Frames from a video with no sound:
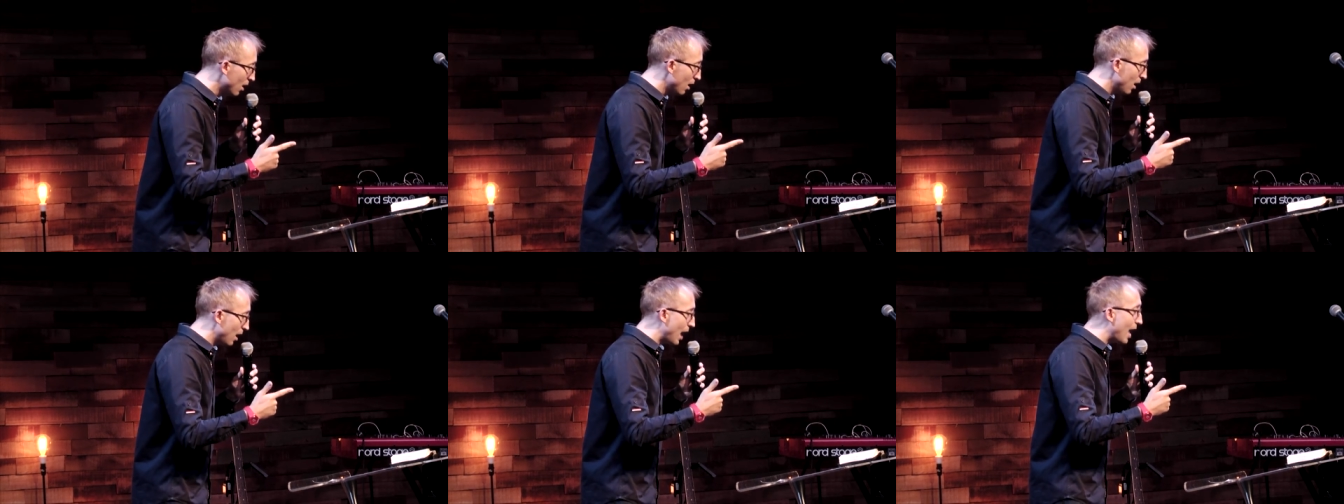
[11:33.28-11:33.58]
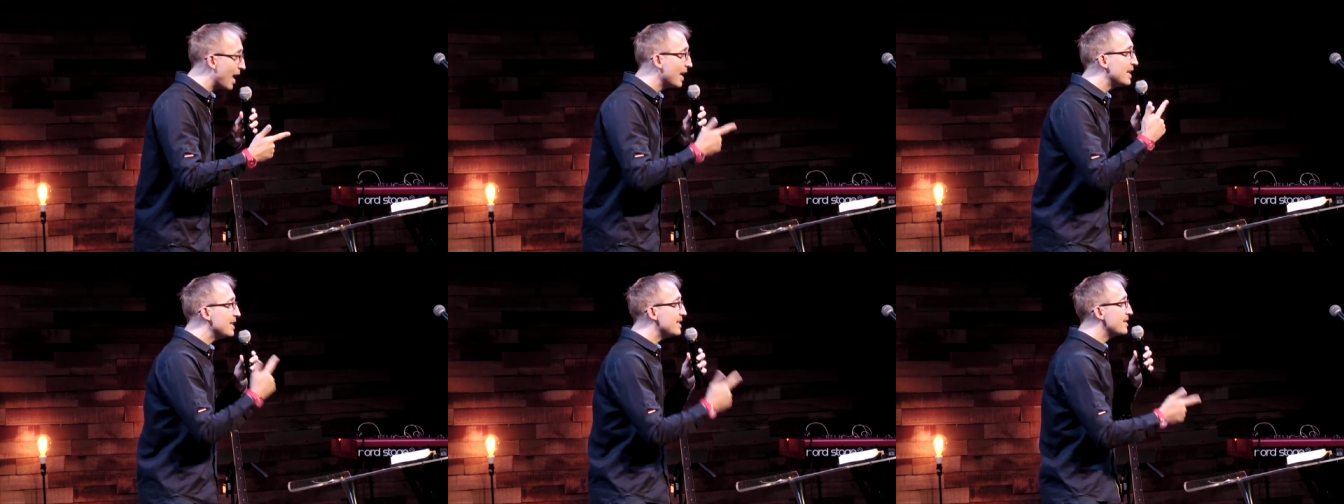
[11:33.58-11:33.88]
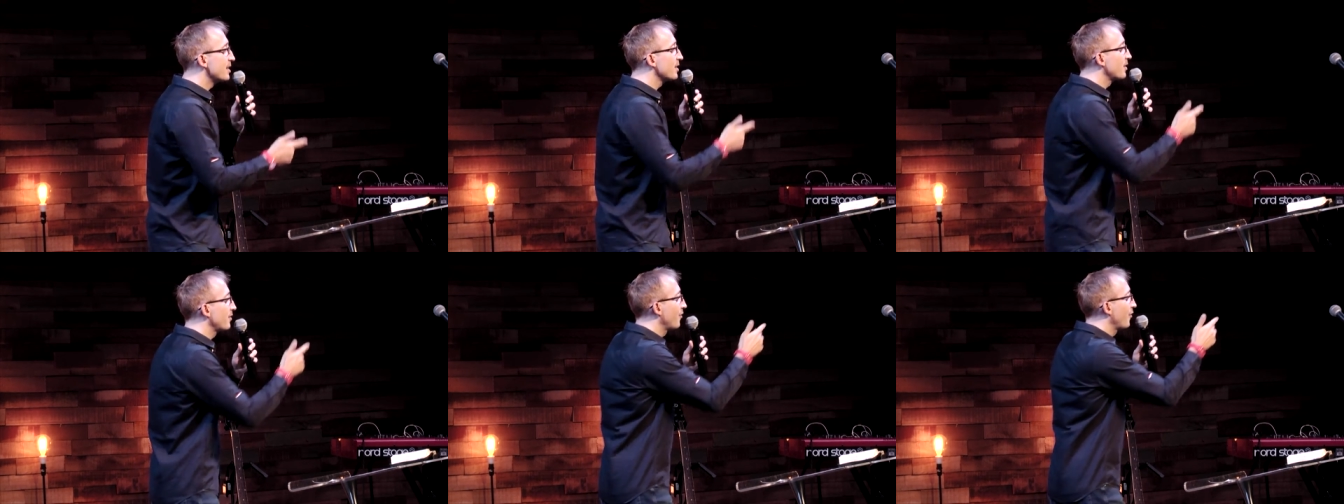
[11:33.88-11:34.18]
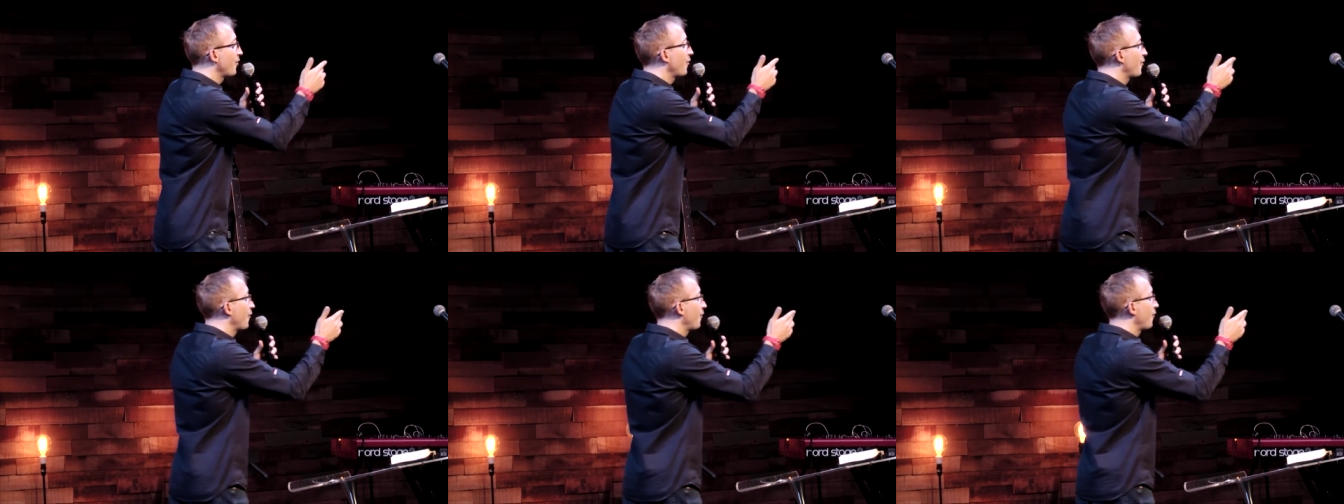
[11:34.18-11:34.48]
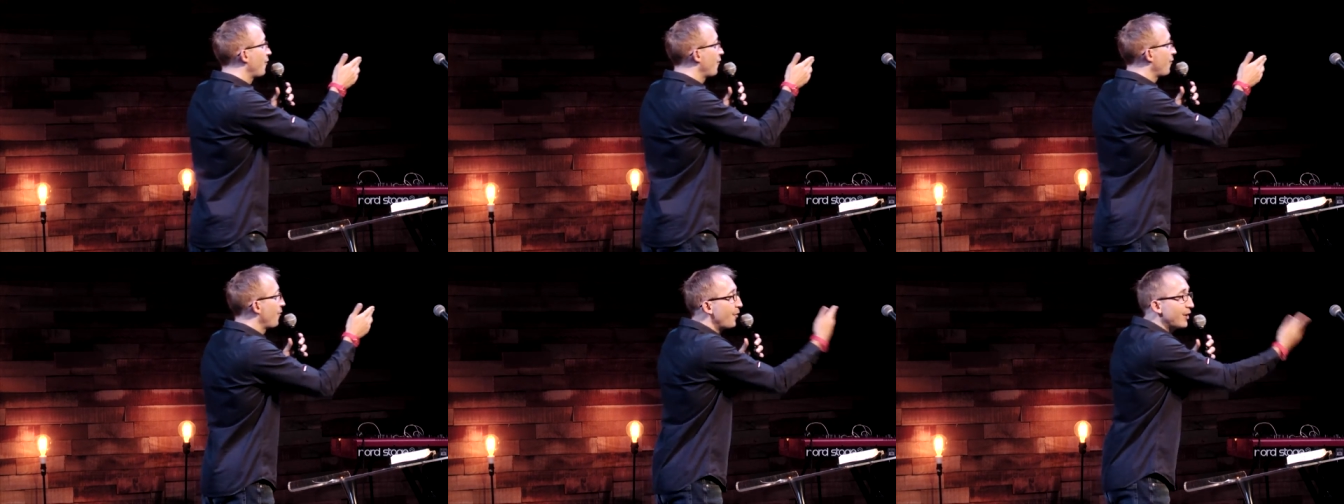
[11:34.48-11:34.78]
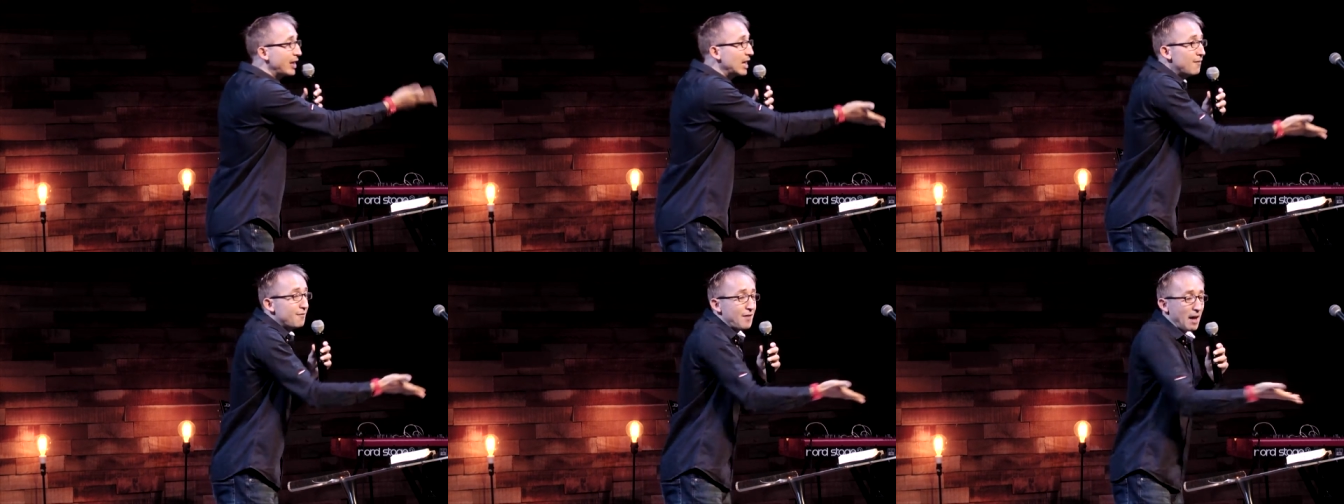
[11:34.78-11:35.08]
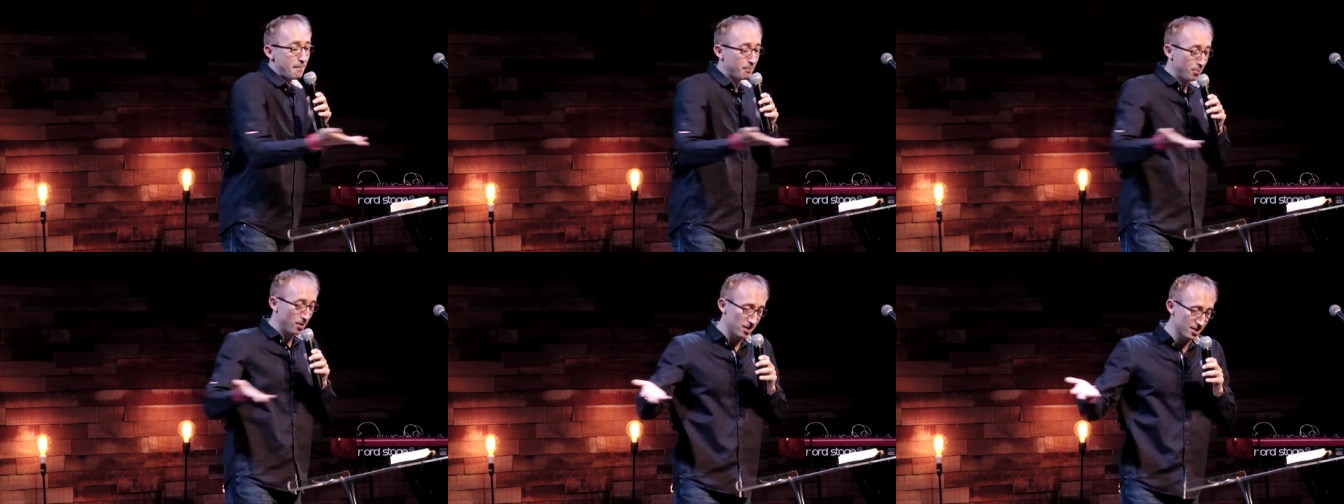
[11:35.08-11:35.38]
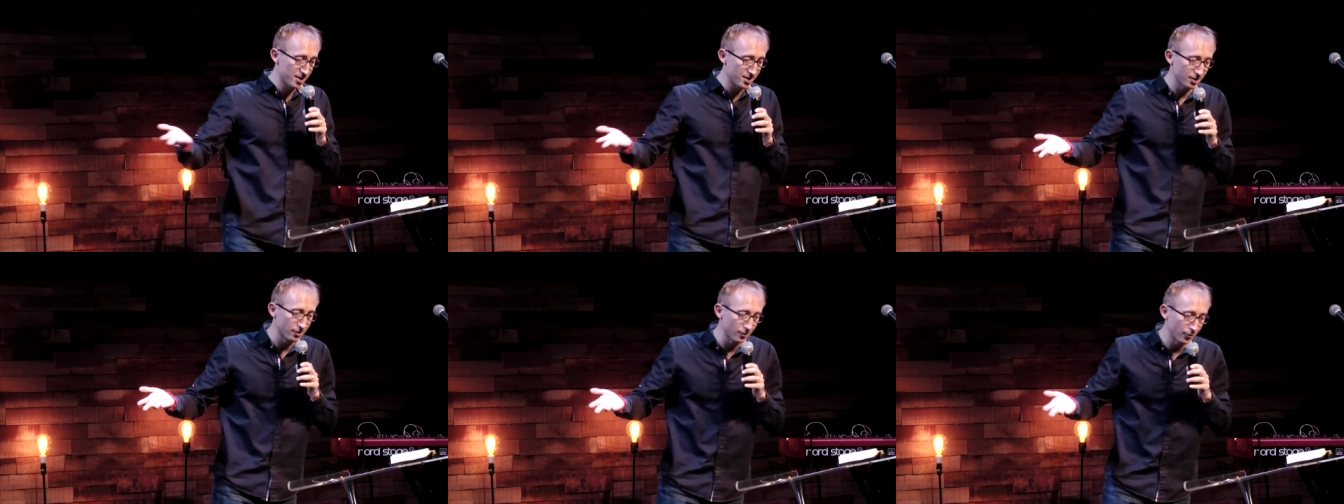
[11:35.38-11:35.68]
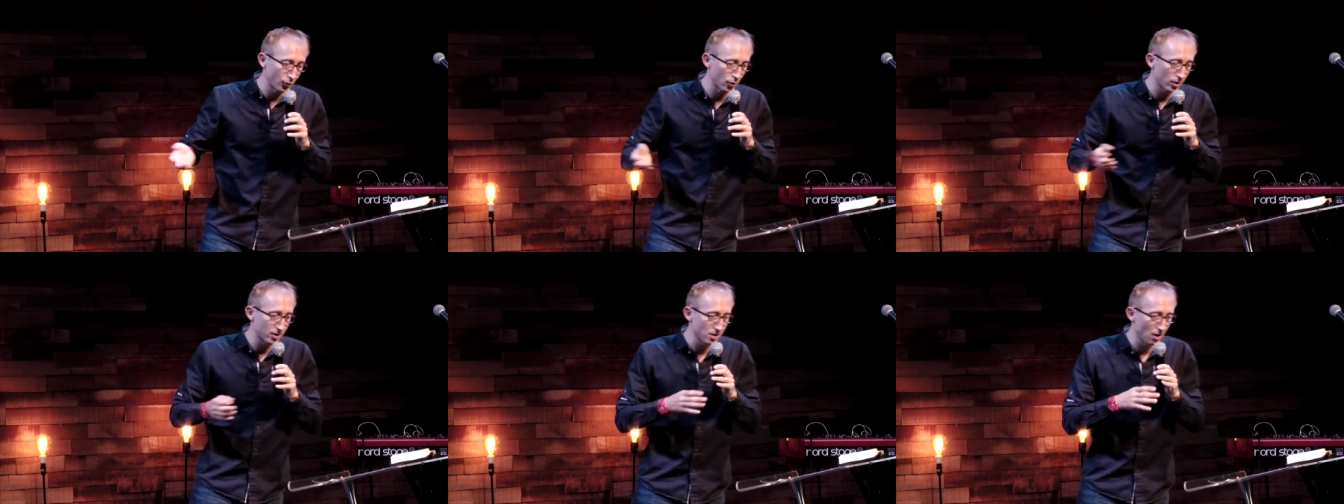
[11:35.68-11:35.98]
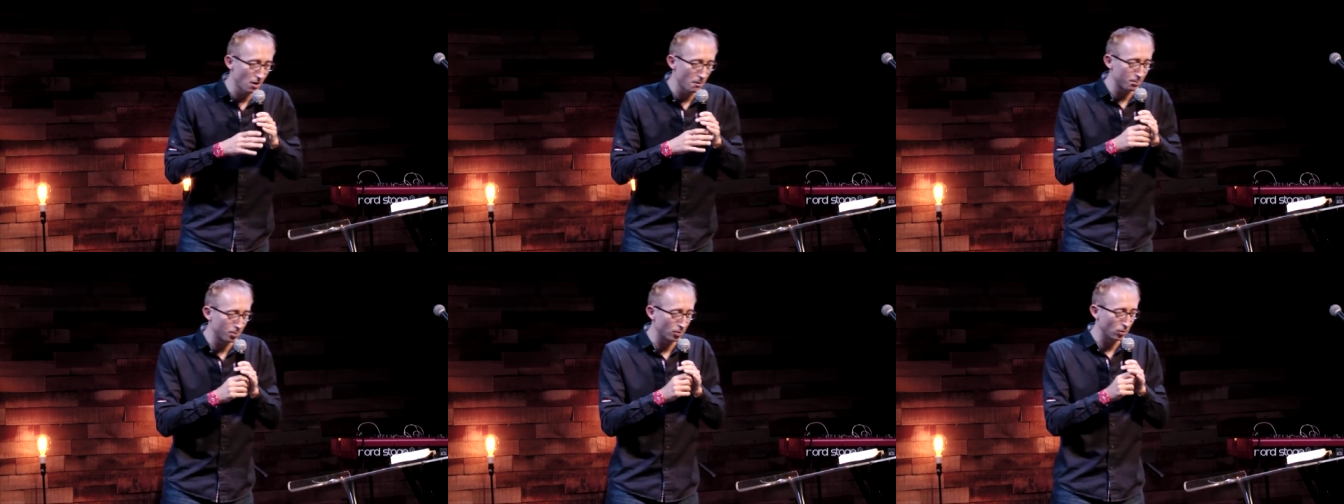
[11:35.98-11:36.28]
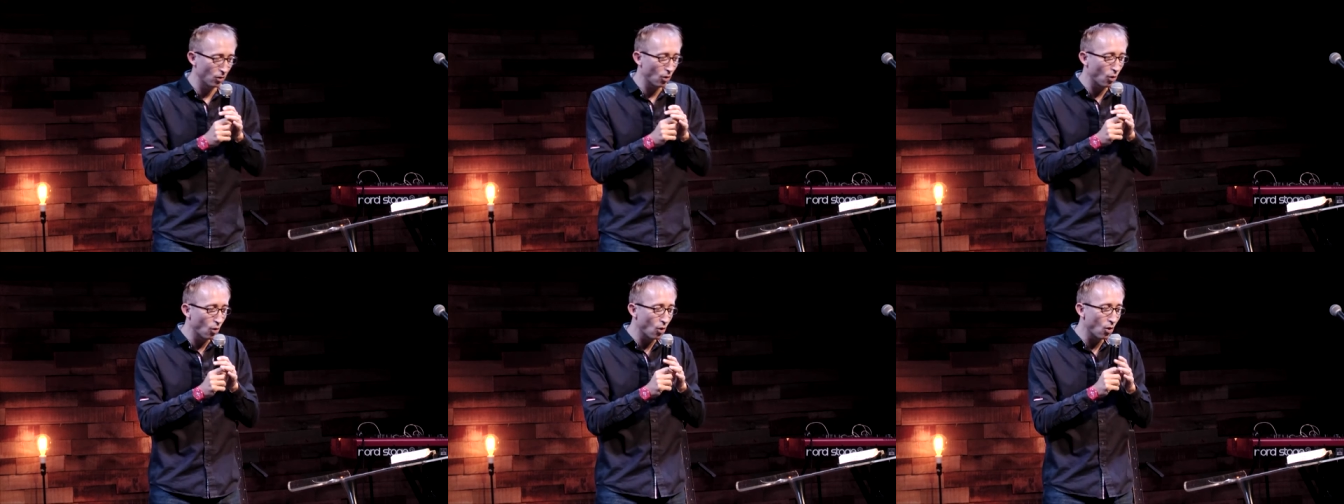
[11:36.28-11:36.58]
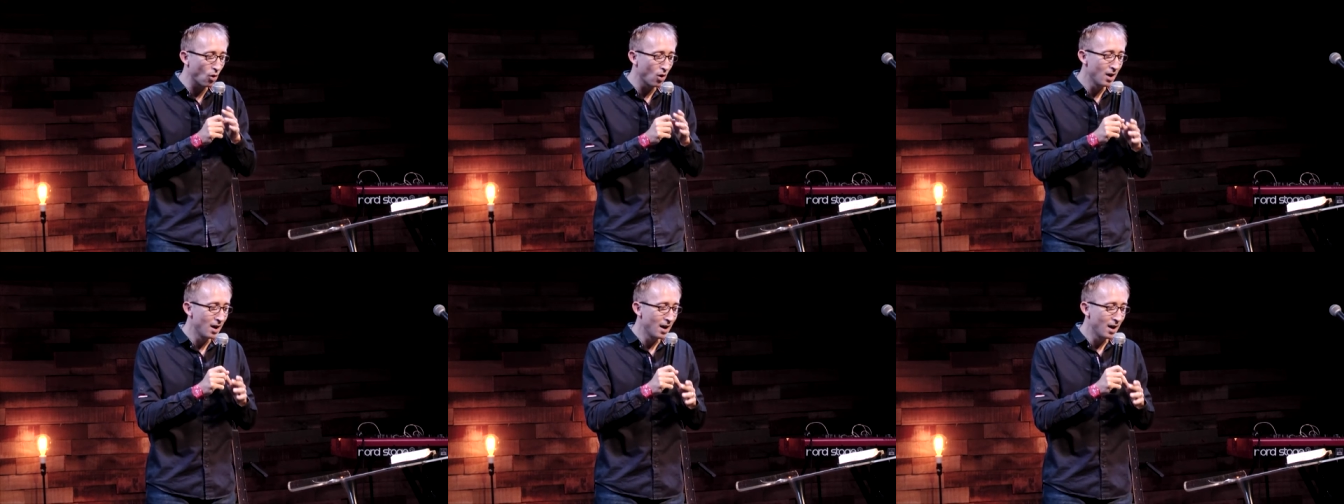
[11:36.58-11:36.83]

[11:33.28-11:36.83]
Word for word: I need to forgive that person, for example, or